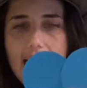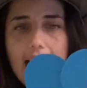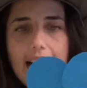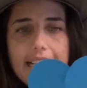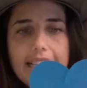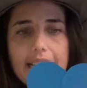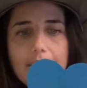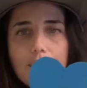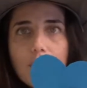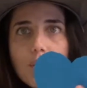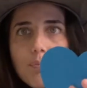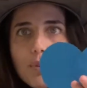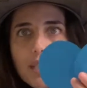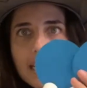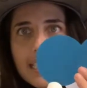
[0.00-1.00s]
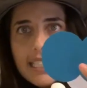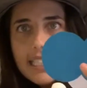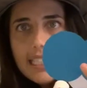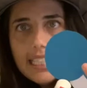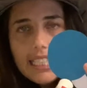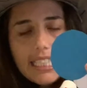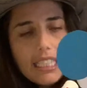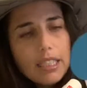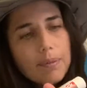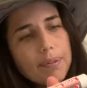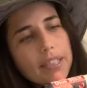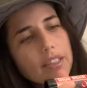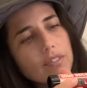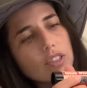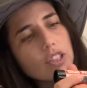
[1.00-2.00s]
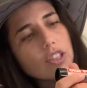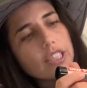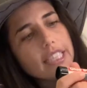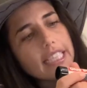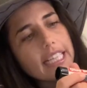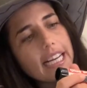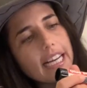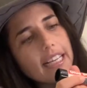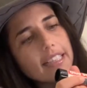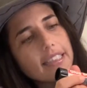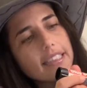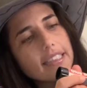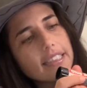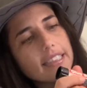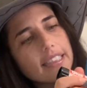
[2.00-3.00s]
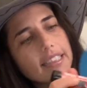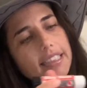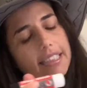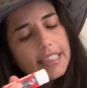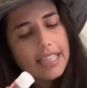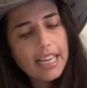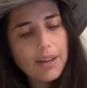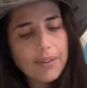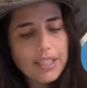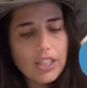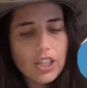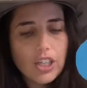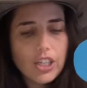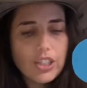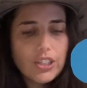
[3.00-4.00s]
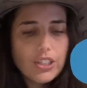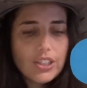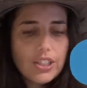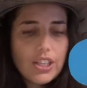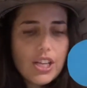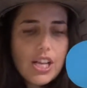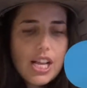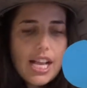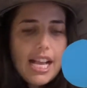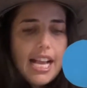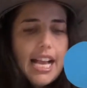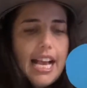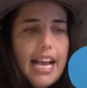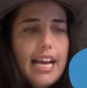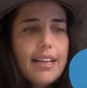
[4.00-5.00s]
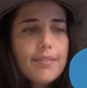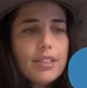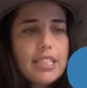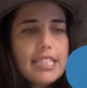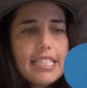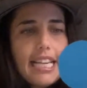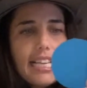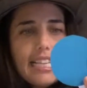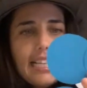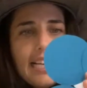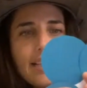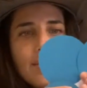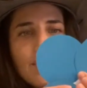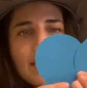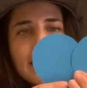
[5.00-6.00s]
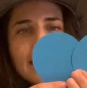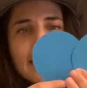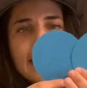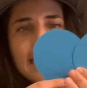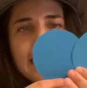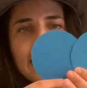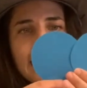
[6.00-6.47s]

And then I'm going to put a little bit of glue here. There we go. And I'm going to take Another one and stick it